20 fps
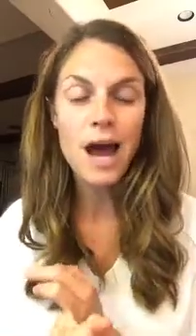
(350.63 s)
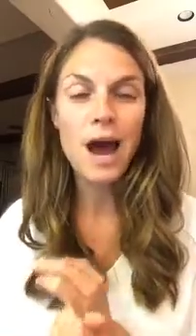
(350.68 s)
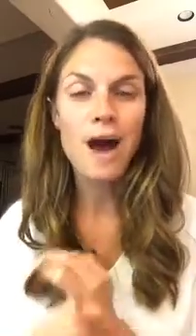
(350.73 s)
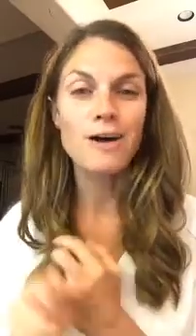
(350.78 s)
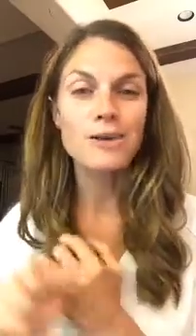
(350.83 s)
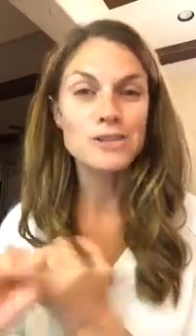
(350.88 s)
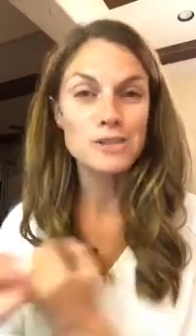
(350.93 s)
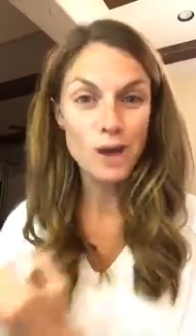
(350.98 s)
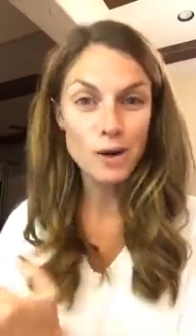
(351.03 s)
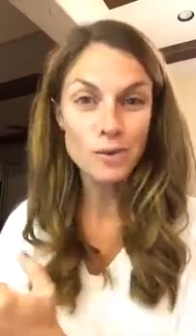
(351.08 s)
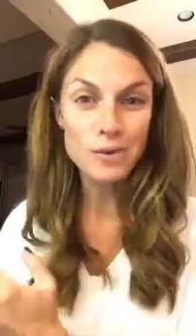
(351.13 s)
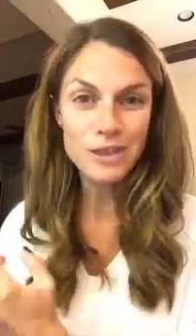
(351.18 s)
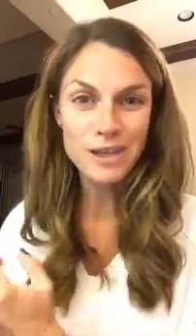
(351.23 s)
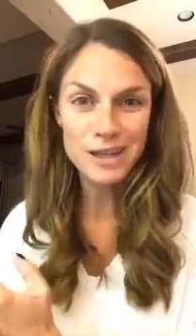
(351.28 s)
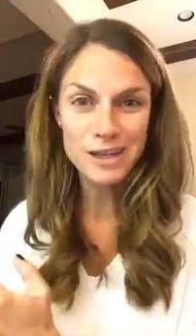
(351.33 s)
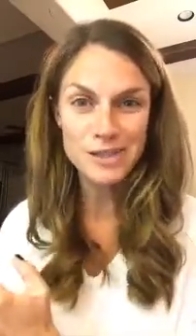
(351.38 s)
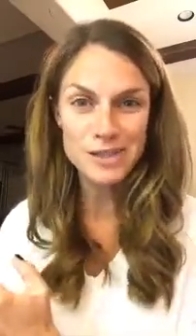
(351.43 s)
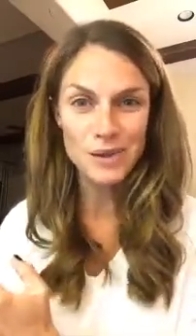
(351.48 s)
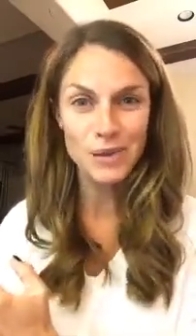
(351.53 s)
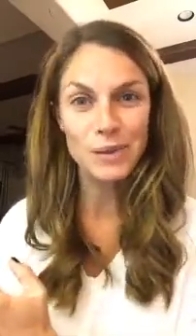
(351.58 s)
I'll start with the
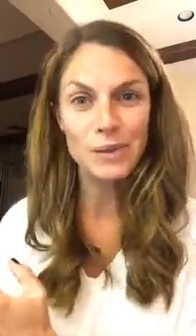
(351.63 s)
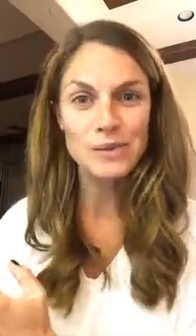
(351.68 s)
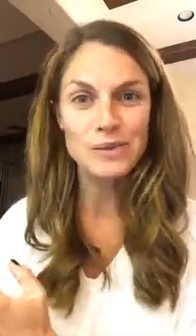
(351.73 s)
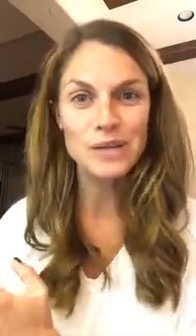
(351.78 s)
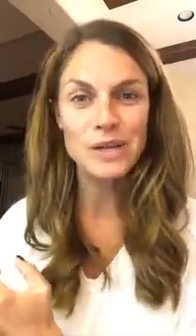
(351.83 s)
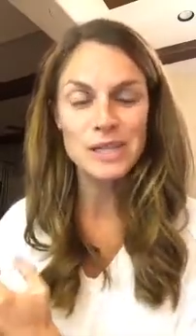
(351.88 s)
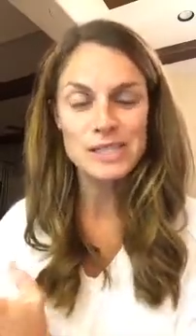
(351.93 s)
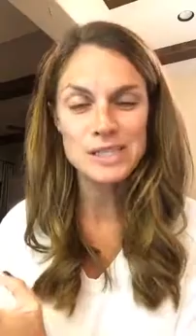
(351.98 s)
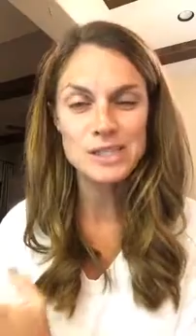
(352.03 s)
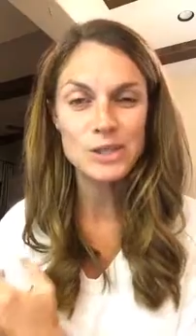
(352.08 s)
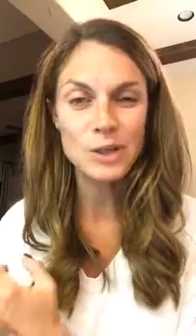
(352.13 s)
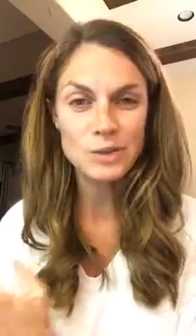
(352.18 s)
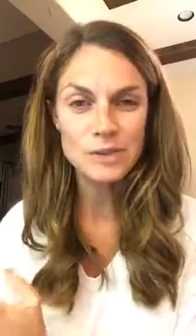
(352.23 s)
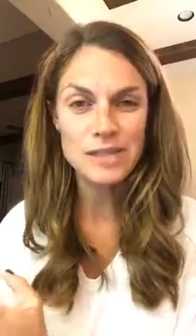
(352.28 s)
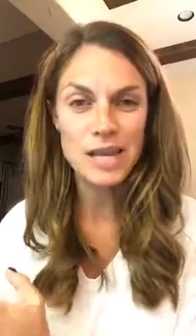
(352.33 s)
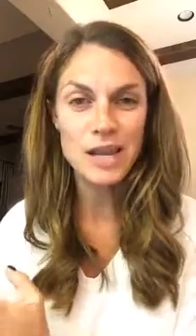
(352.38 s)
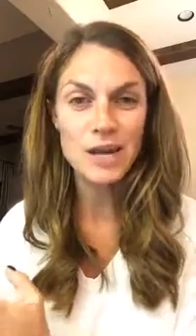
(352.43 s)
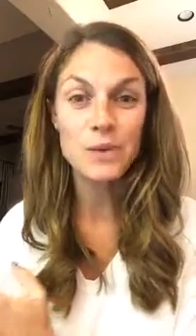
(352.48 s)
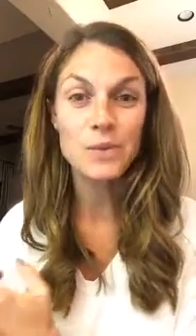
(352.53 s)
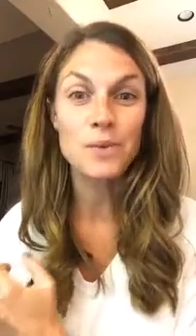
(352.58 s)

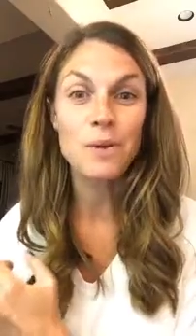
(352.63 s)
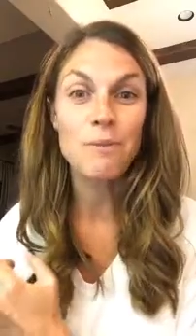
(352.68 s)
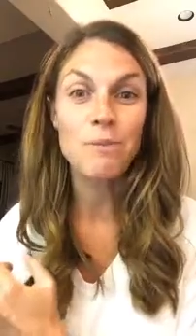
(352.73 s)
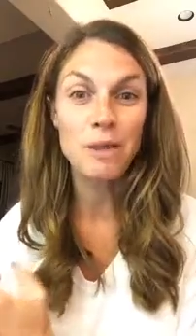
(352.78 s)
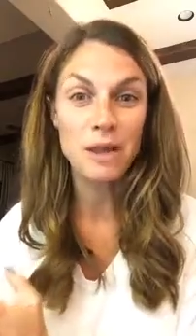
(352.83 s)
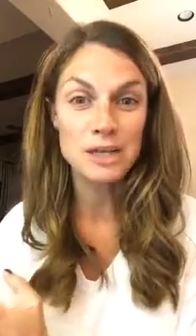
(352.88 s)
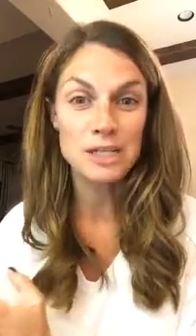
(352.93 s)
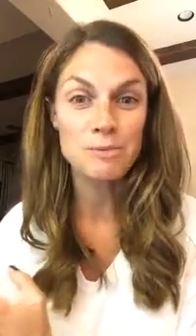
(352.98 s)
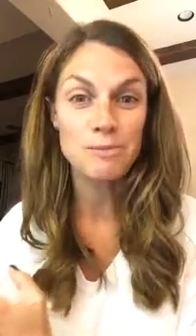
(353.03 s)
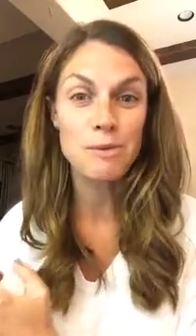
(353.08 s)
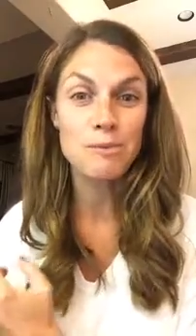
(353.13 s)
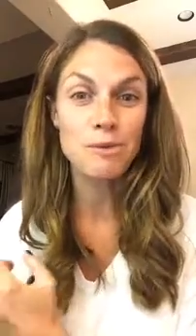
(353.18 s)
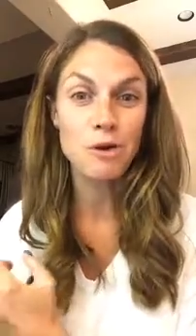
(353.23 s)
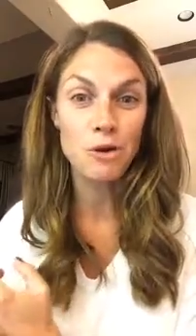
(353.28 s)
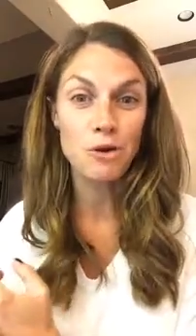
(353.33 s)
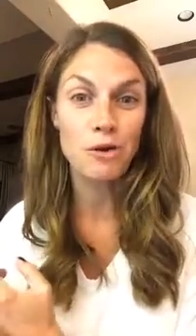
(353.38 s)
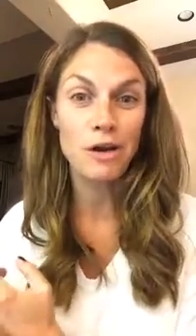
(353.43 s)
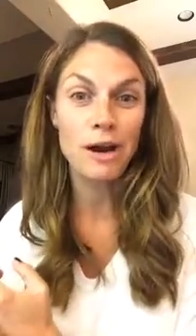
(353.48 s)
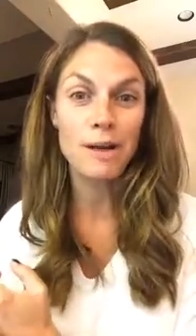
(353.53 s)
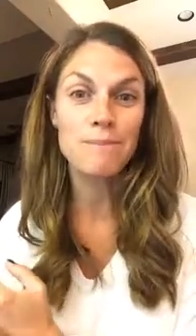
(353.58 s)
consultant replenishment
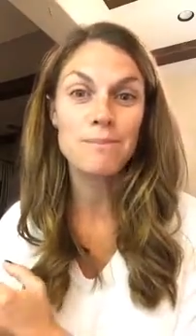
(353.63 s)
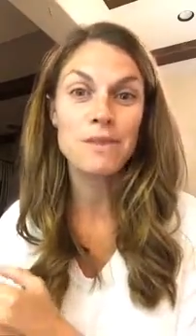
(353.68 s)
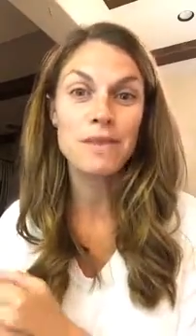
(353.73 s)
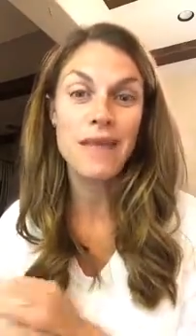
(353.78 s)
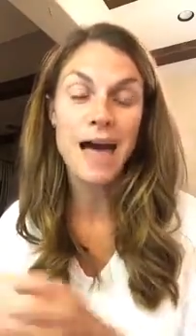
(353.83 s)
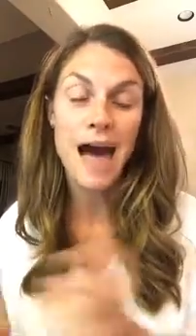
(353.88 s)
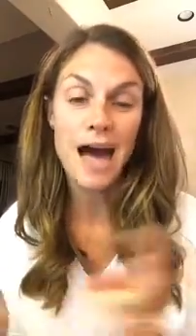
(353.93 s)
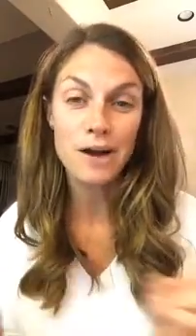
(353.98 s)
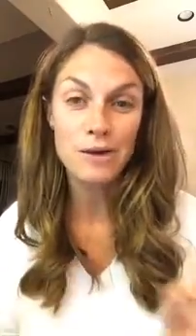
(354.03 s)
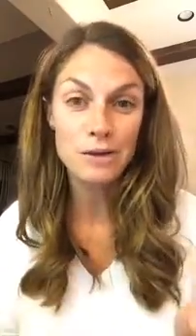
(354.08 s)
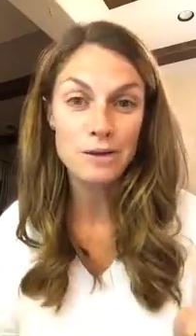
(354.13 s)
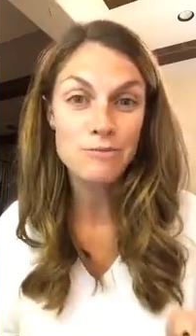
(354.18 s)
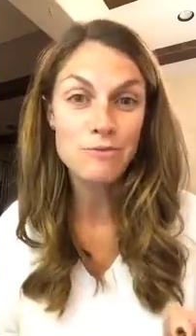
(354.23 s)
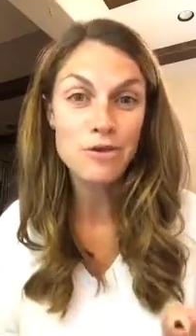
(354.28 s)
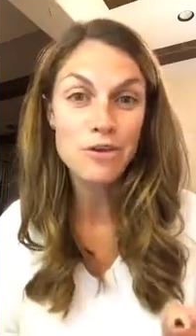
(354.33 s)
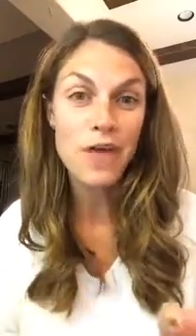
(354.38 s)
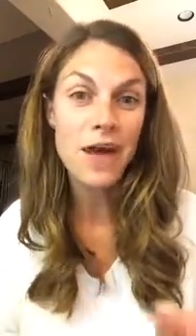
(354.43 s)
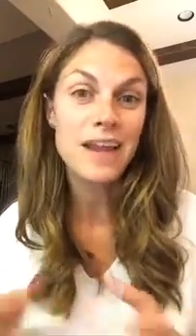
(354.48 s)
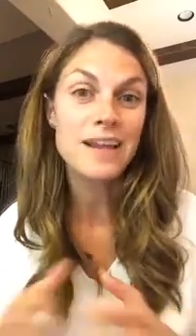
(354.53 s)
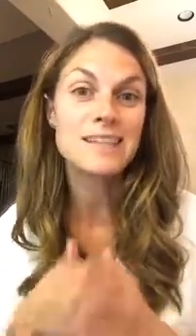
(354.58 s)
program, and the acronym for
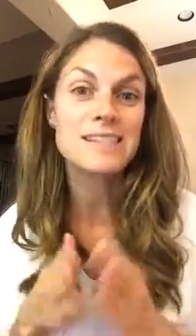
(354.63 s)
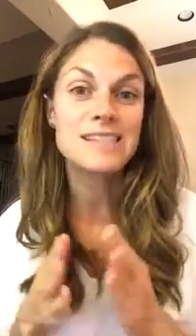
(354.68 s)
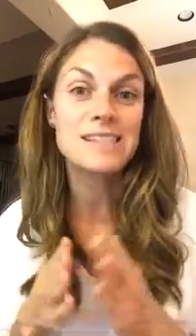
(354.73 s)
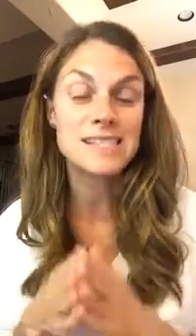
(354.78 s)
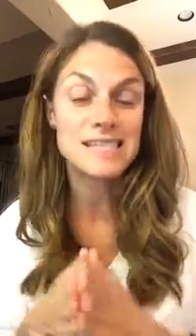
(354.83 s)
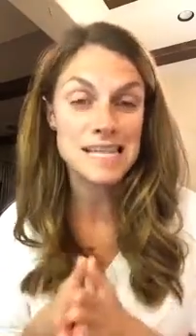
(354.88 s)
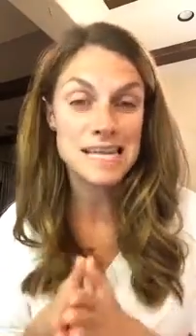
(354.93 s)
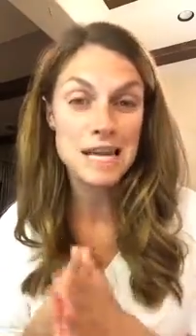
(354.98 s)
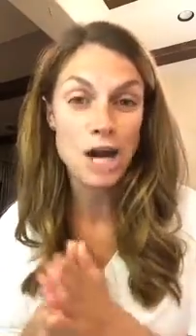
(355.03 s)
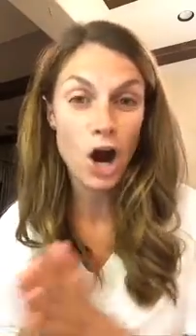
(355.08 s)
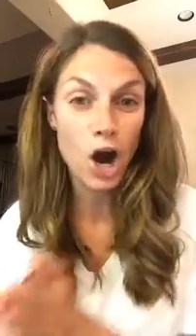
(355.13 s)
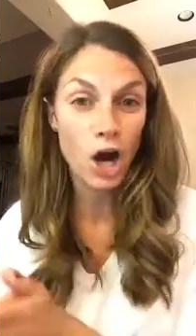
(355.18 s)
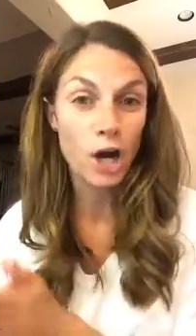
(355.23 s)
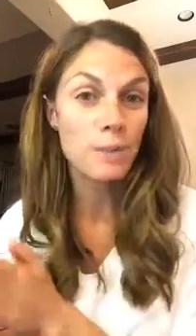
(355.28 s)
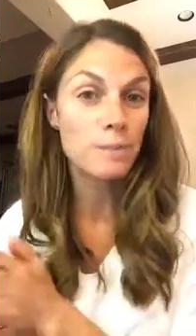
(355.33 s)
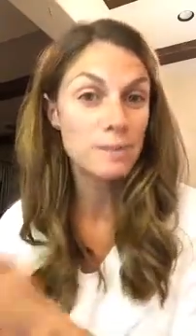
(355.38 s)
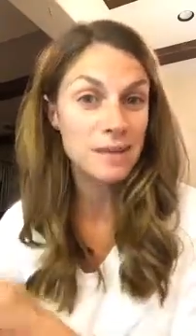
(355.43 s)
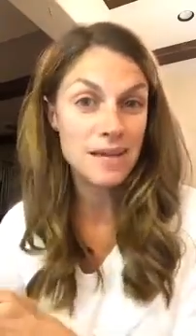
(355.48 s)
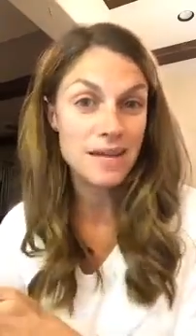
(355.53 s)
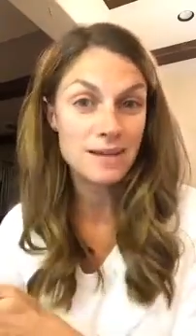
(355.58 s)
that is
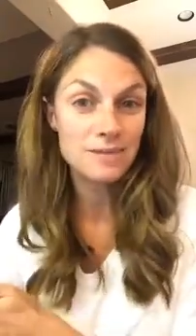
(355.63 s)
CRP.